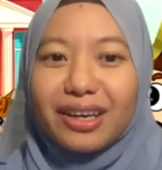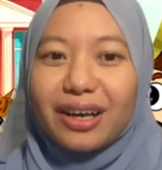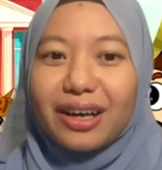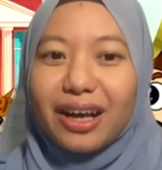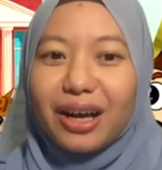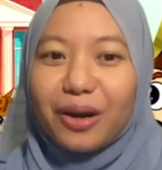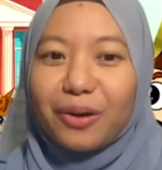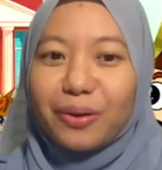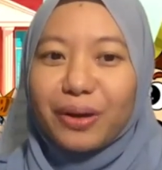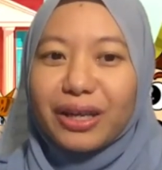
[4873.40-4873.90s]

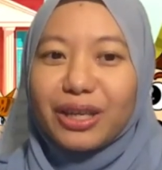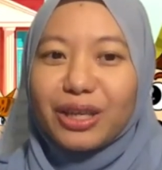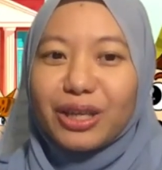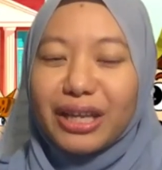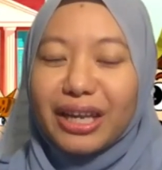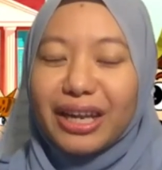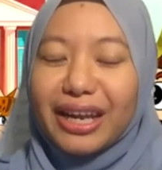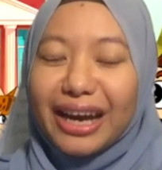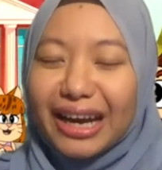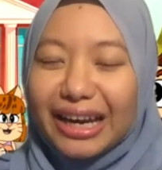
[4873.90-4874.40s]
how it
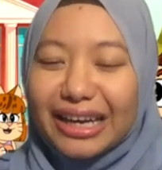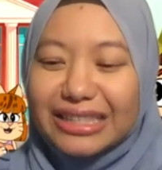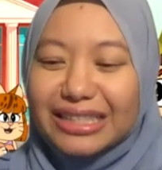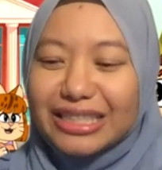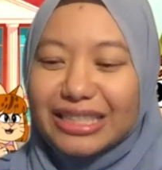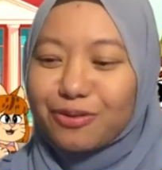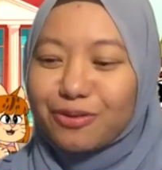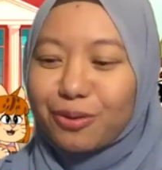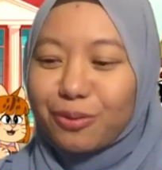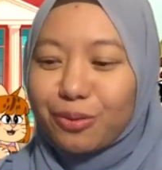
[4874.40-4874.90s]
dies
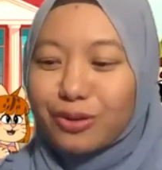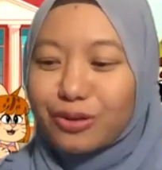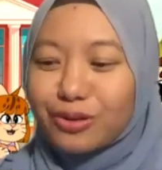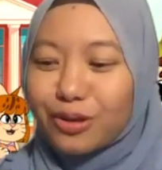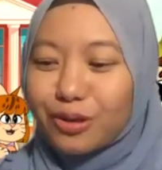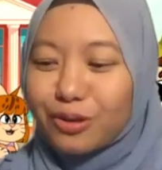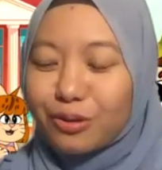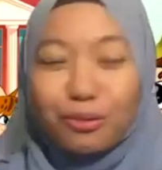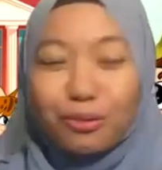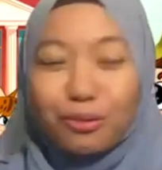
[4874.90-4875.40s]
is from
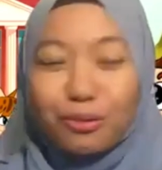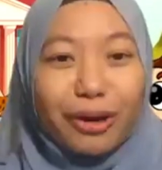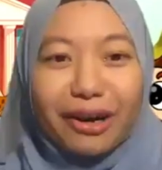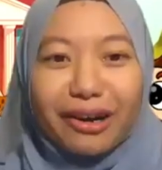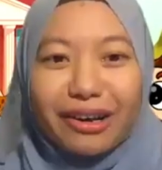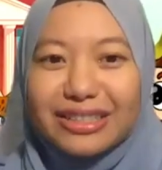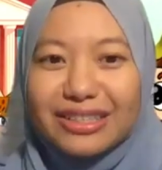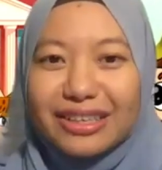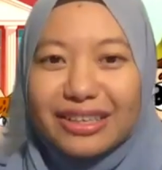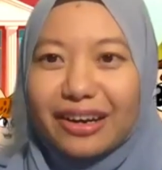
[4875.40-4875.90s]
through wear
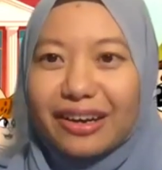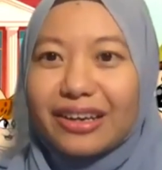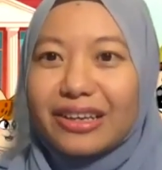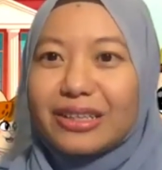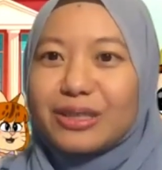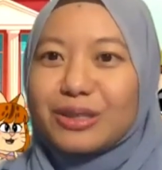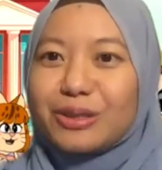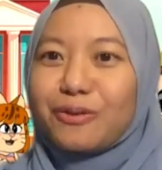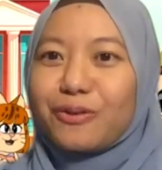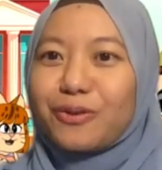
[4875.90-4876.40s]
and tear
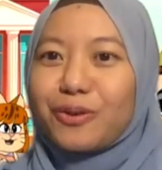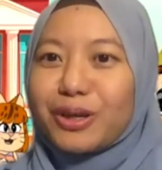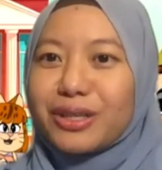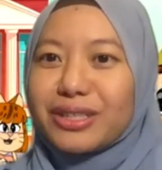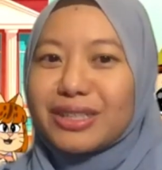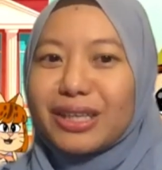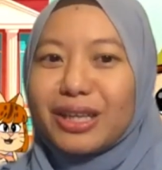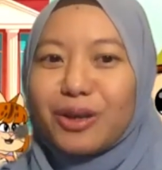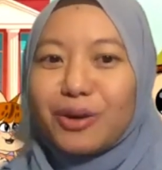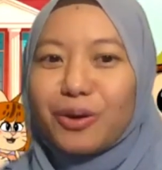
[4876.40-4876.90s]
so of course
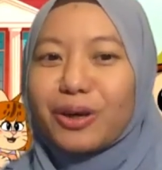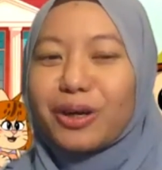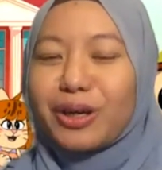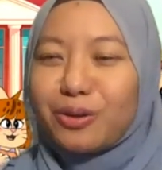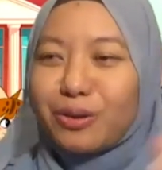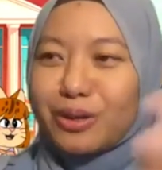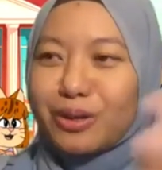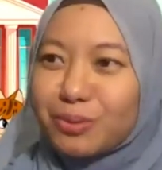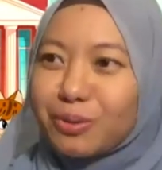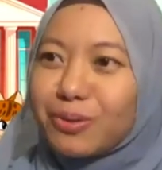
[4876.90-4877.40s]
the longer
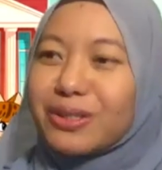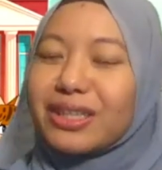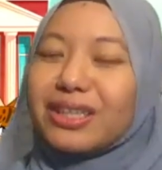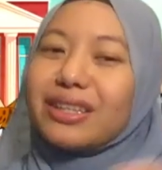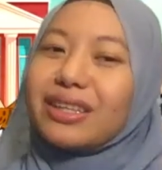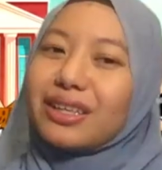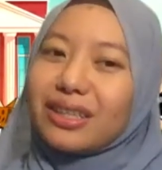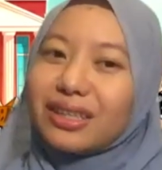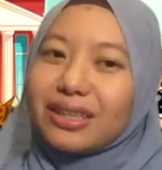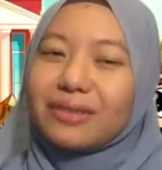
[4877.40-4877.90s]
you expose it
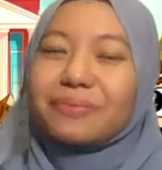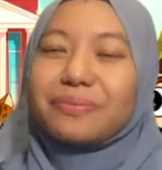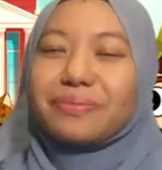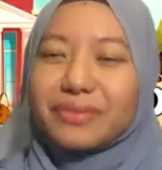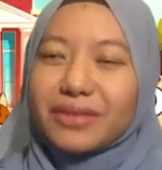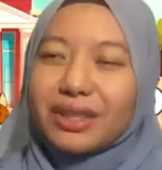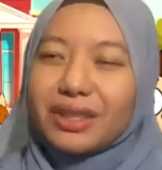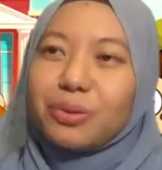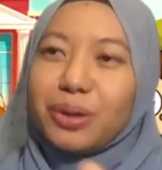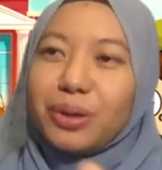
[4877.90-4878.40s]
the
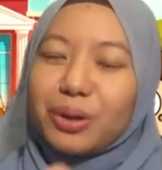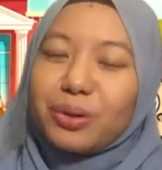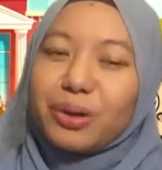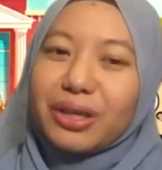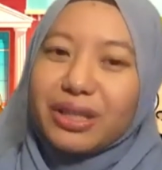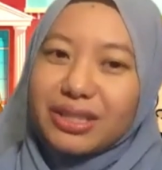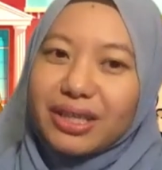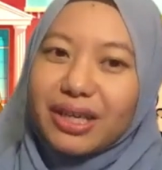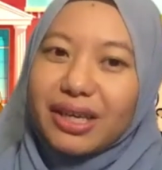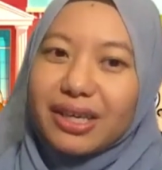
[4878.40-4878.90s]
quicker
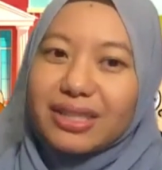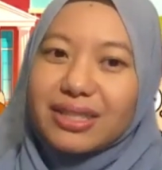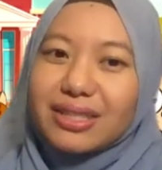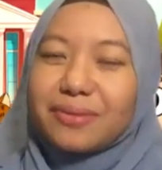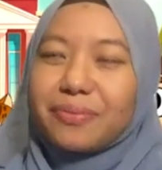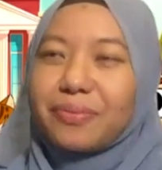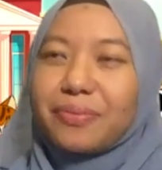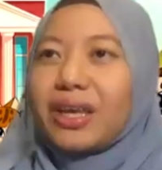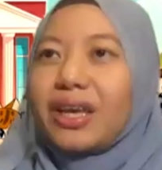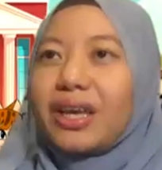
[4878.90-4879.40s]
it dies
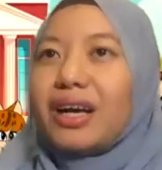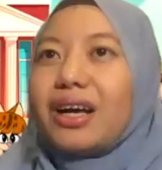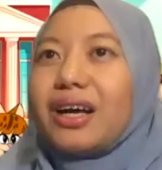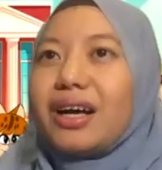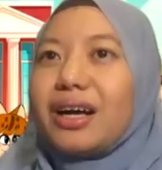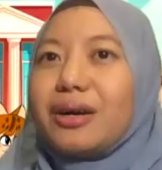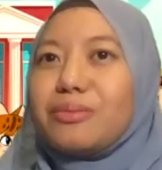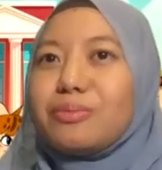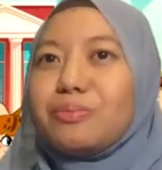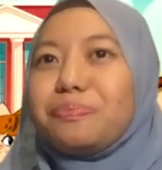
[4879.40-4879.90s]

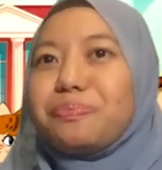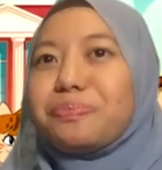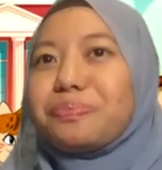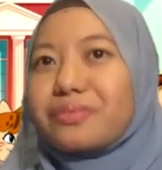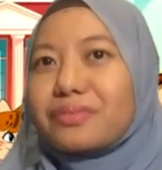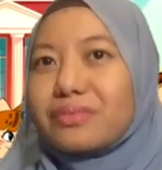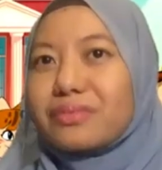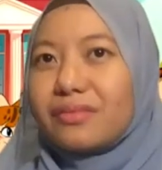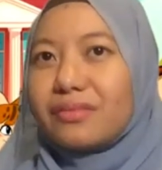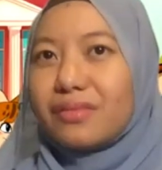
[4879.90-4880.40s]
um,
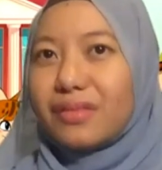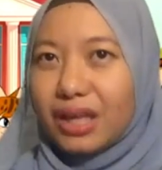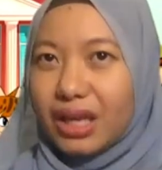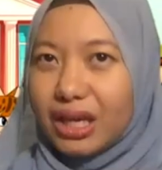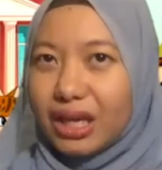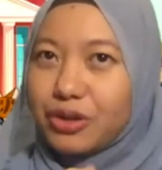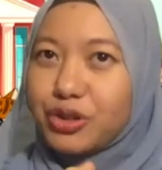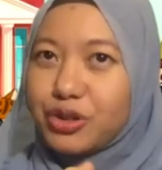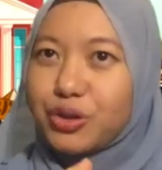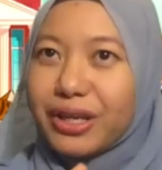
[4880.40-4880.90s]

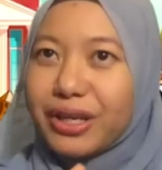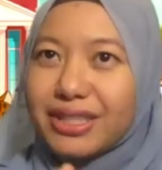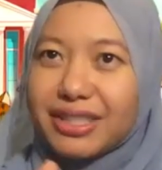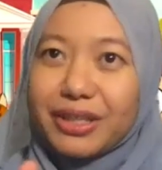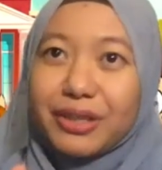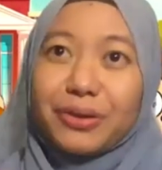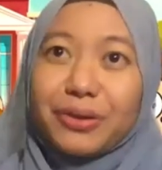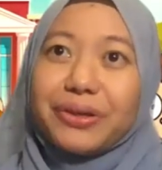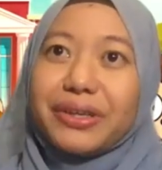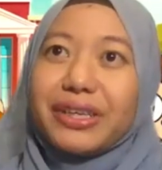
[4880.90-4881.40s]

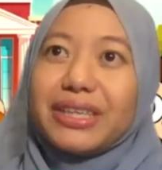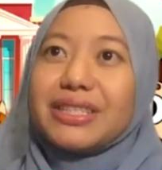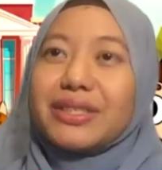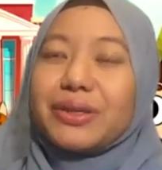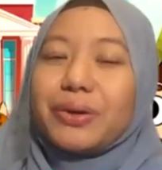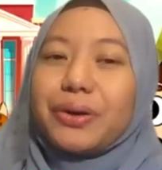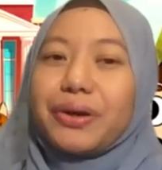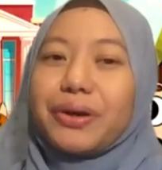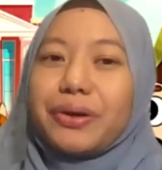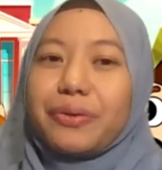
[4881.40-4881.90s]
transient noise,
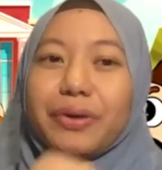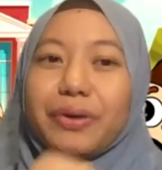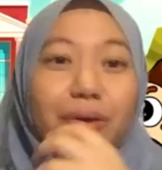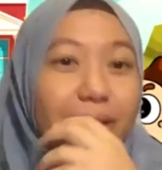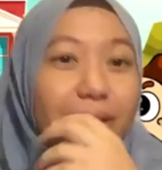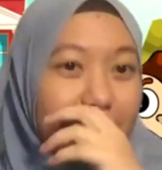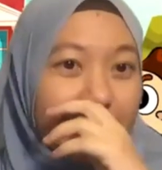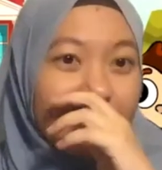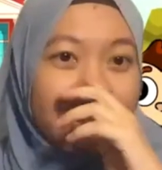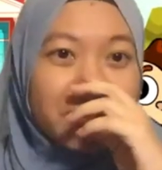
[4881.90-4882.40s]
or we
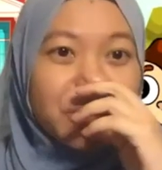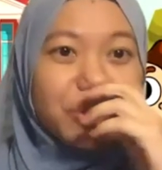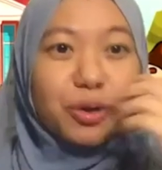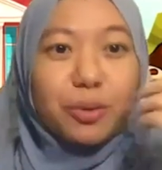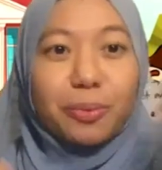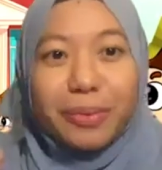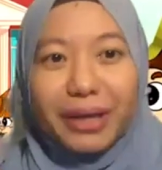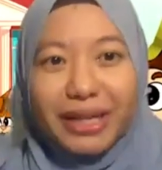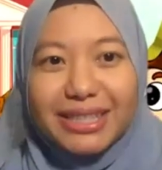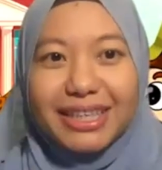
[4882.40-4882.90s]
call it
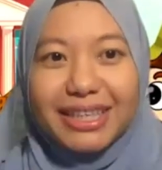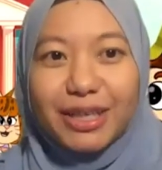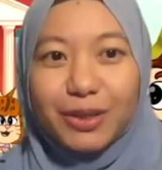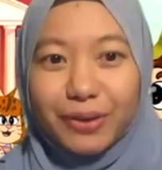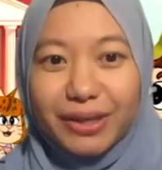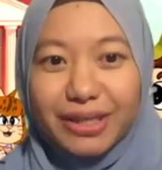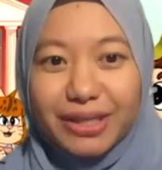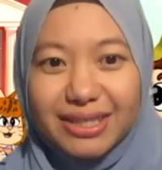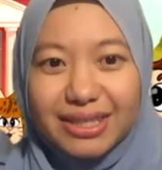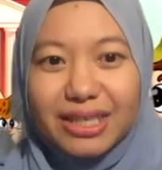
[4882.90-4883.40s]
traumatic
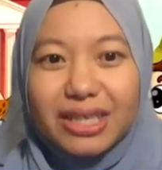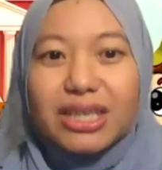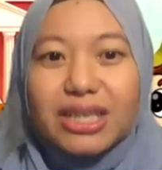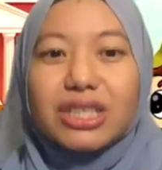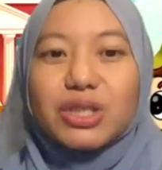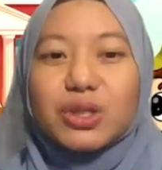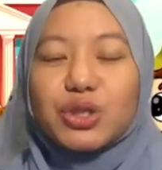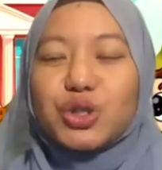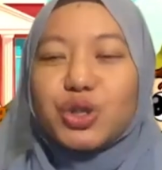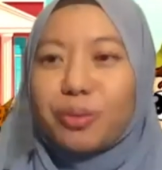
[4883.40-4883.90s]
noise. Mm-hmm.
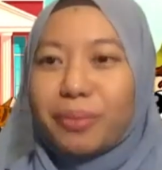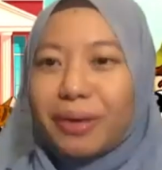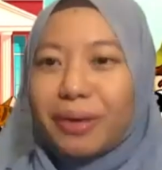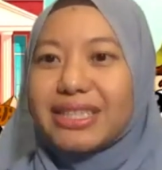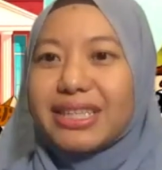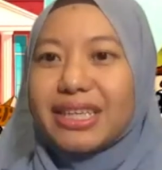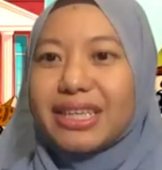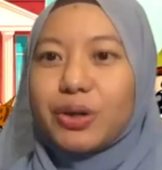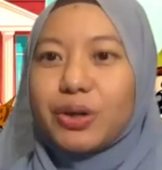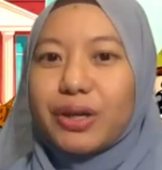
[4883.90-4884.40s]
So,
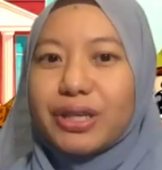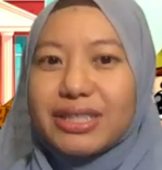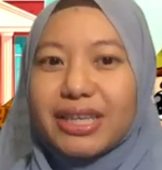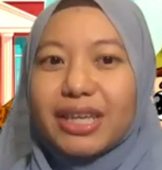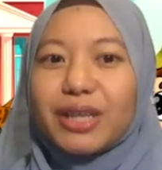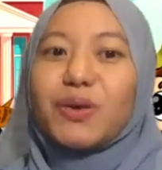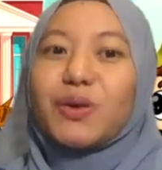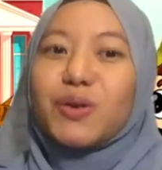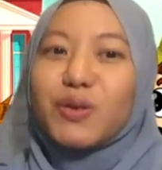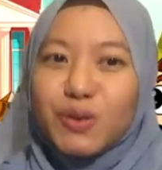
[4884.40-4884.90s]
traumatic noise
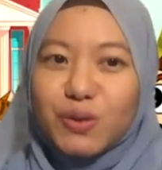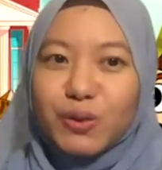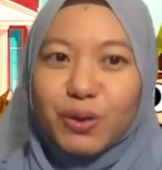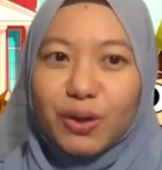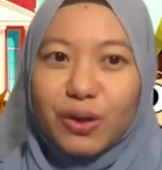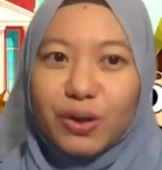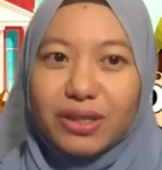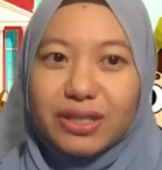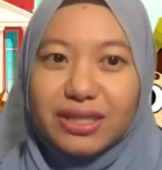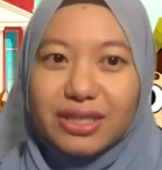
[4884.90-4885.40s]
can also
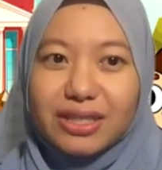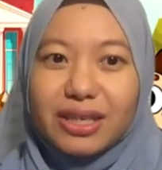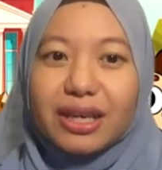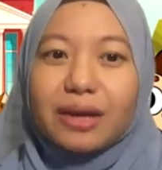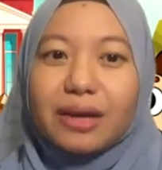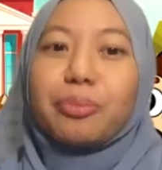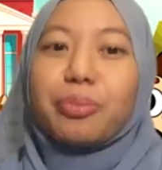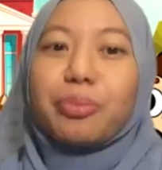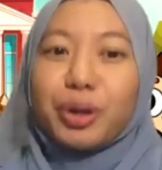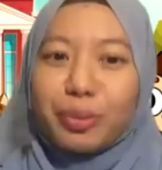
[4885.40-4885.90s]
cause
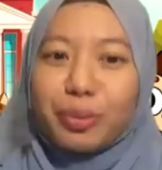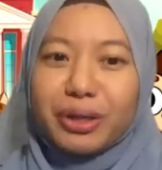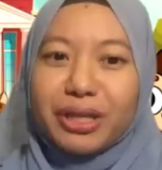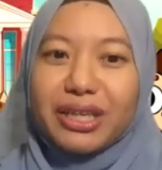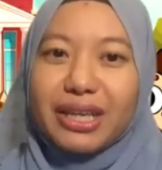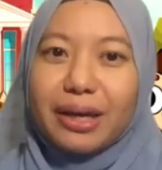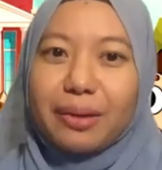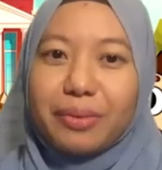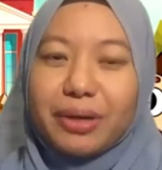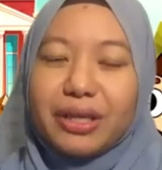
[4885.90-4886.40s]
a permanent
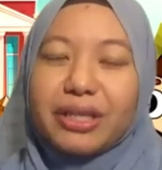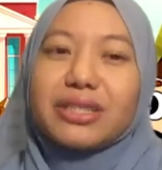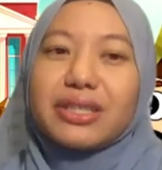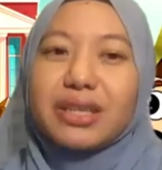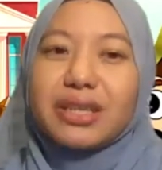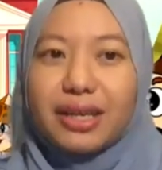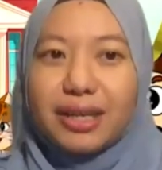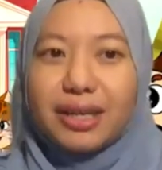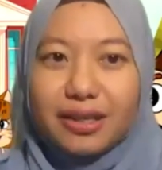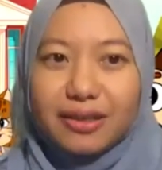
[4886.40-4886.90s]
damage
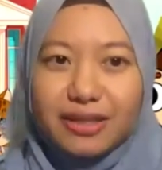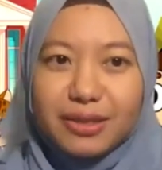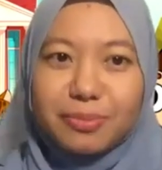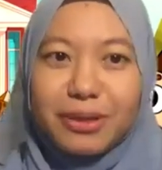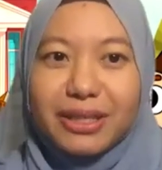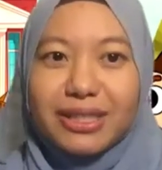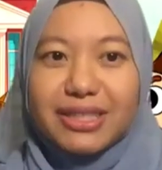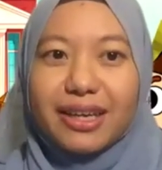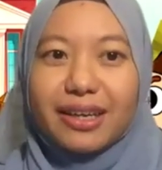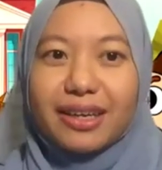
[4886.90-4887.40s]
in a
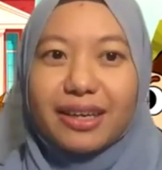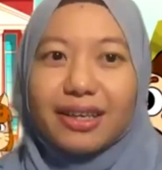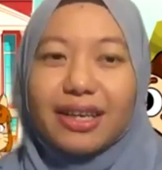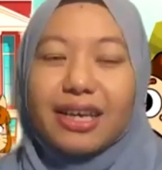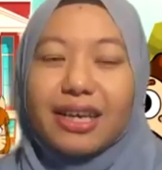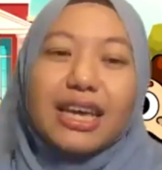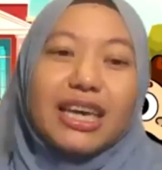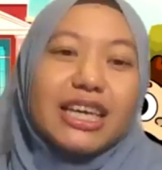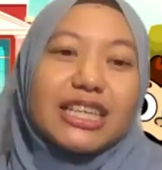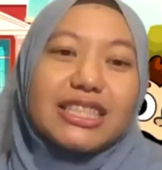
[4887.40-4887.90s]
split second.
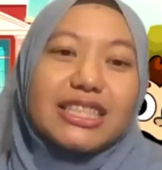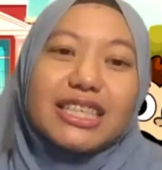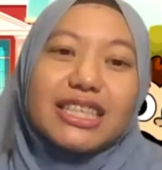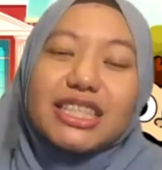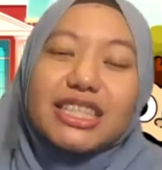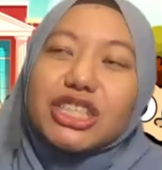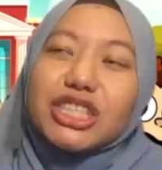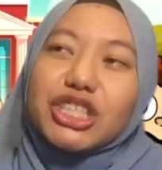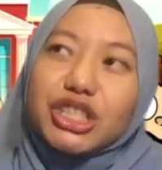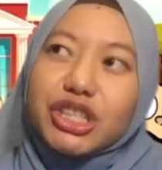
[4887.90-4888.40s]
It
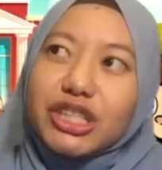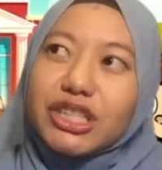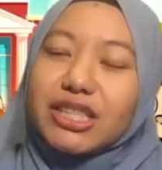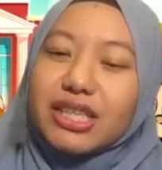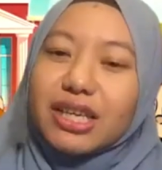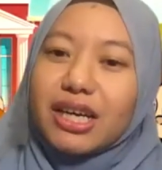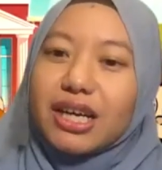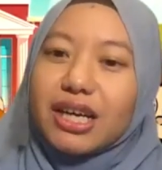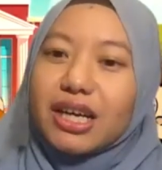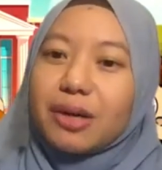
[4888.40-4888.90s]
doesn't just
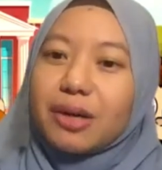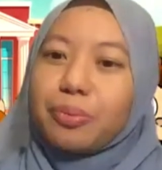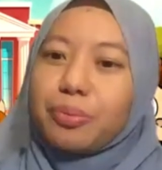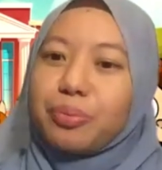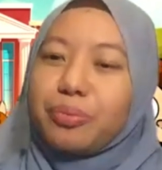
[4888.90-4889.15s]
uh,